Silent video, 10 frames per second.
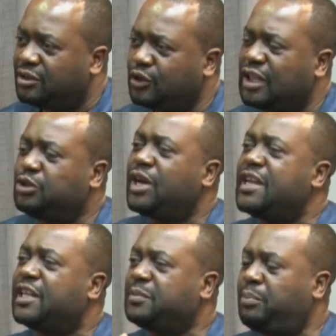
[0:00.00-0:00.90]
so that you
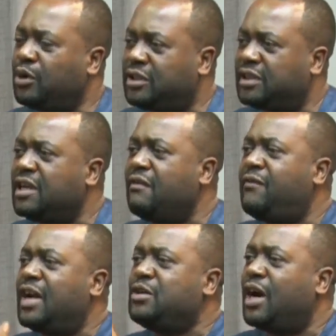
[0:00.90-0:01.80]
can export
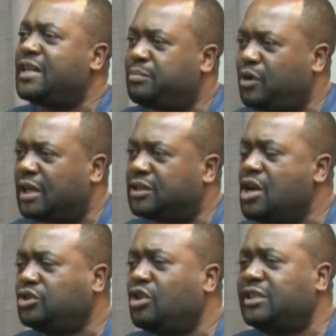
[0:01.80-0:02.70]
value-added products.
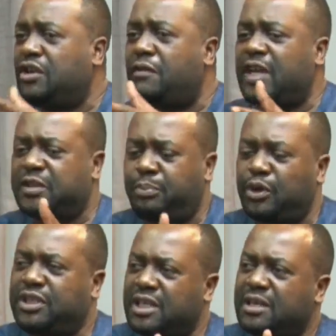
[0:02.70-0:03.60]
So instead of
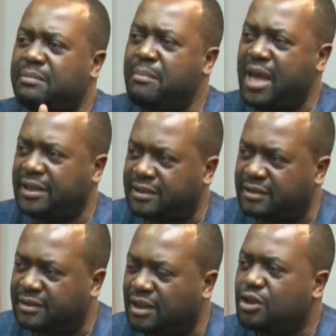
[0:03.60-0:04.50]
exporting
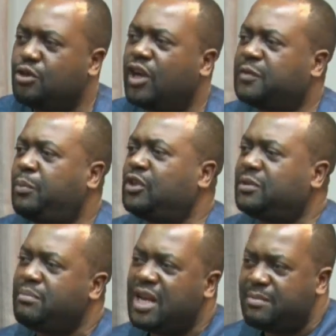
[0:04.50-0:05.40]
maize, you
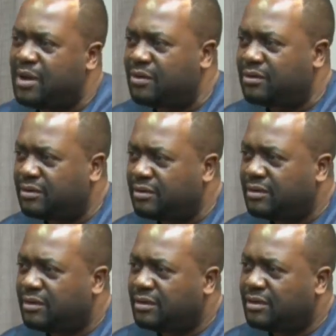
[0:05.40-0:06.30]
export milli meal.
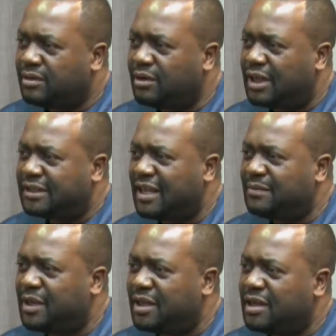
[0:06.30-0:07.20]
You
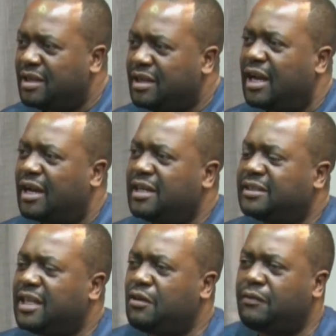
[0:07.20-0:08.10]
understand me? Yeah.
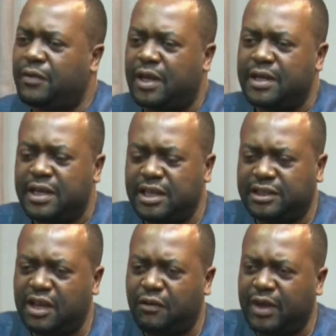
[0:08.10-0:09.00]
Instead
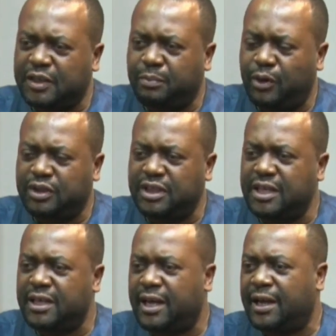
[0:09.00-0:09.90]
of
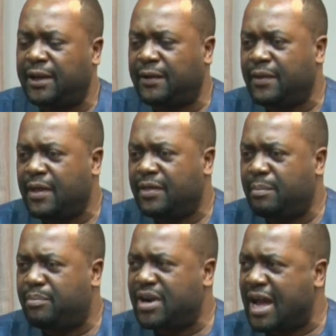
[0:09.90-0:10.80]
exporting
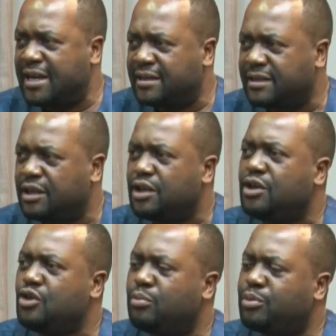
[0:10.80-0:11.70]
the bran,
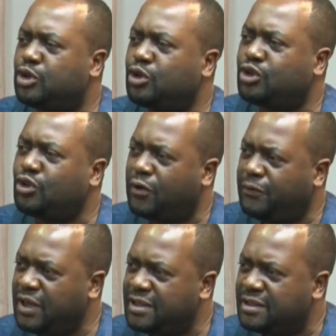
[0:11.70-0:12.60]
you produce stock
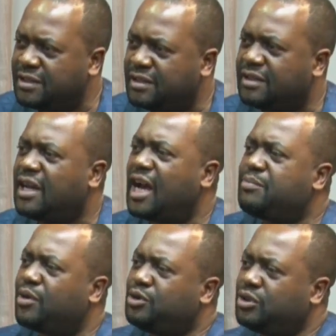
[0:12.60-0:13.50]
feed
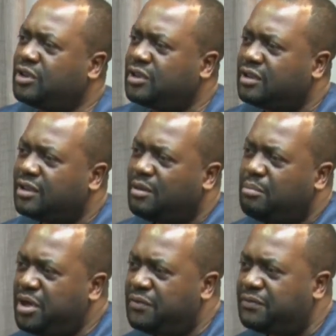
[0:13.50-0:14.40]
and produce
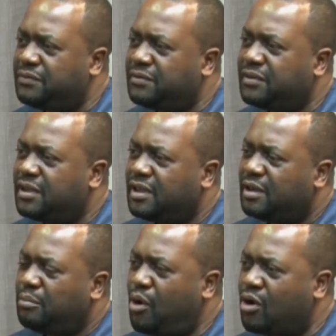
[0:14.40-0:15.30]
beef,
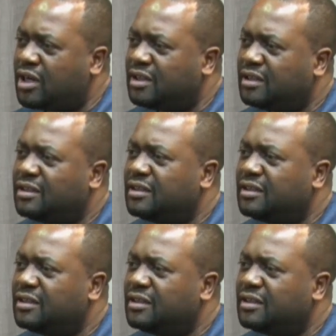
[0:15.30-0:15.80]
pork,